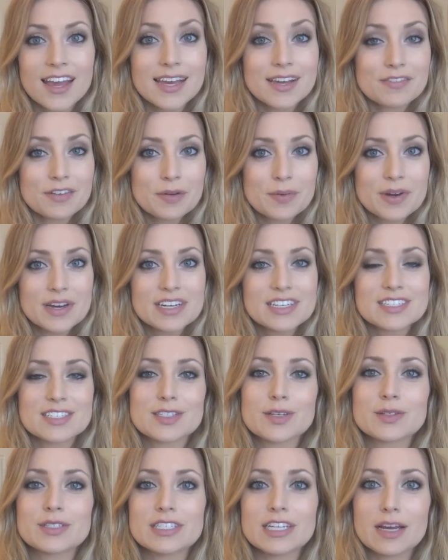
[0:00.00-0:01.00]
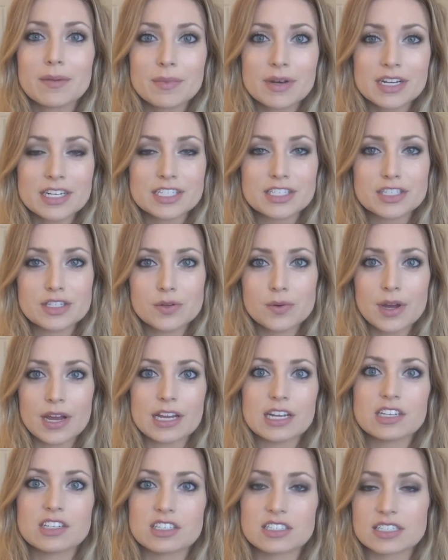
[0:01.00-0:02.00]
Hey everyone, so today I'm gonna do
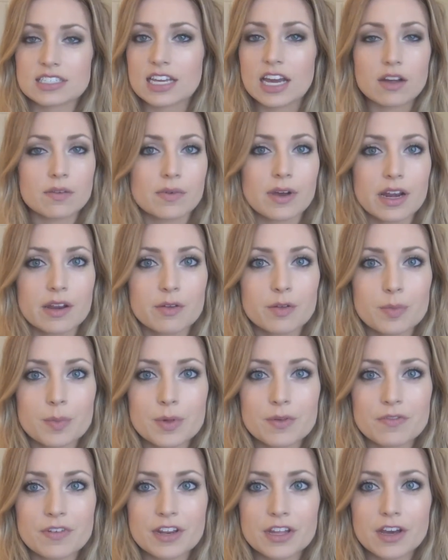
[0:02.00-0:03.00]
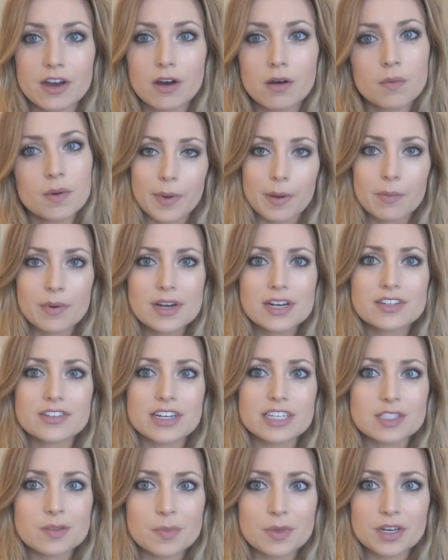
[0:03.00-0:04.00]
a just get ready with me video. I wanna
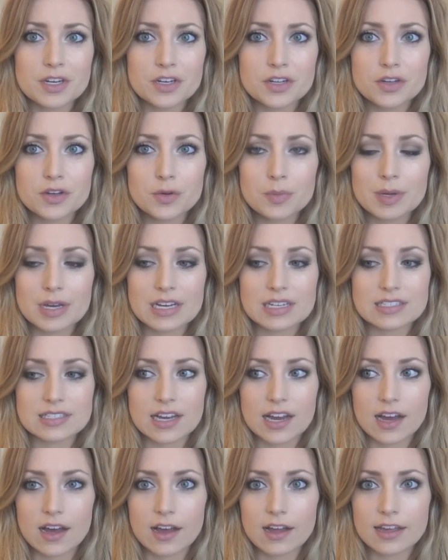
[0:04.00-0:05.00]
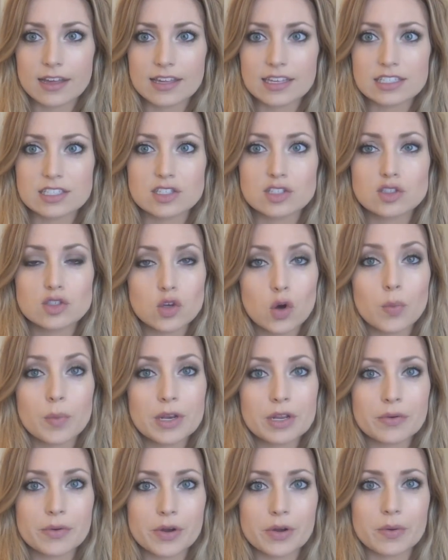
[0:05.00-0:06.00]
try something new because I get so
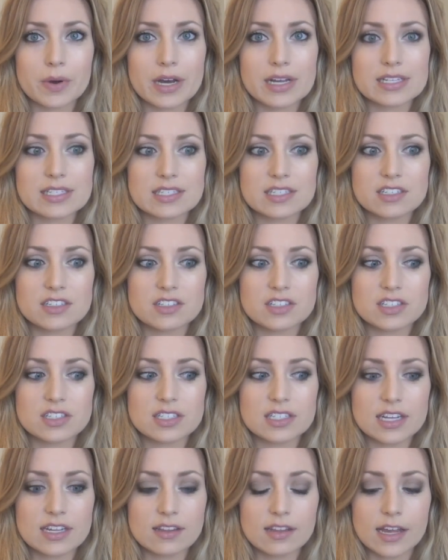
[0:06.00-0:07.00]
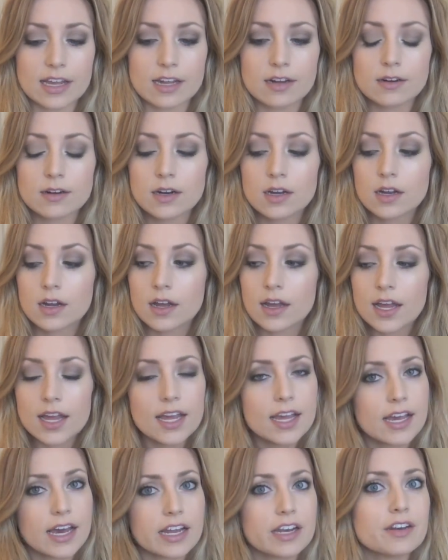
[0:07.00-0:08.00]
many requests to just say like,
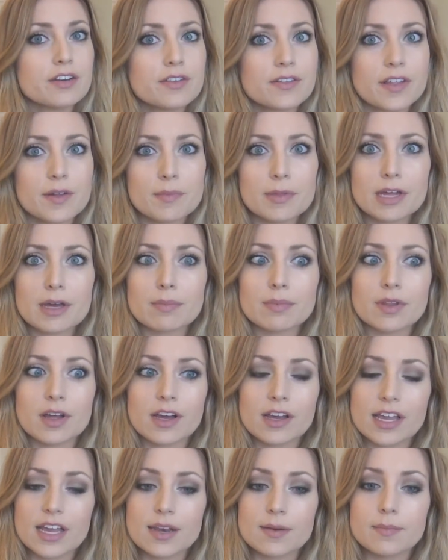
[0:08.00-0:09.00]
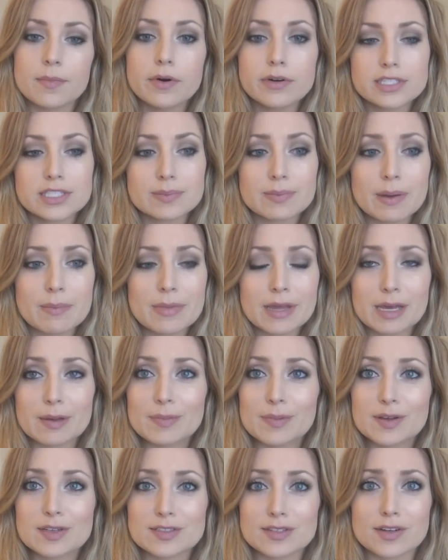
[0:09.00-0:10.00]
hey, how do you do that makeup look? And most of my
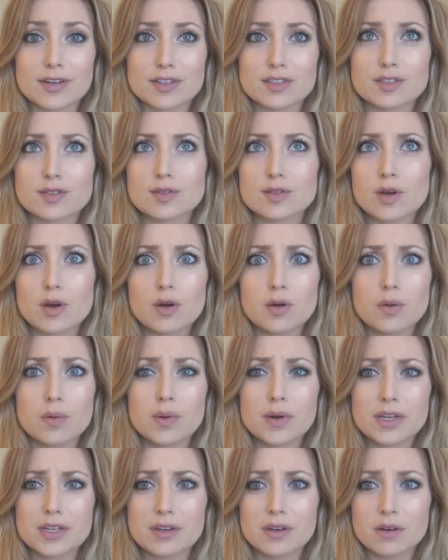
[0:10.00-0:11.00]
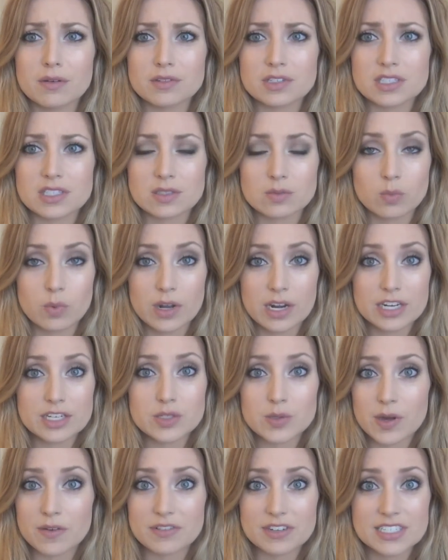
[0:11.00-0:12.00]
makeup looks are so, you know, just what I
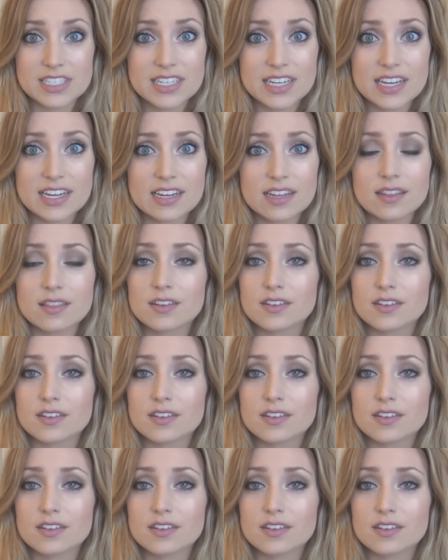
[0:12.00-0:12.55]
do every day.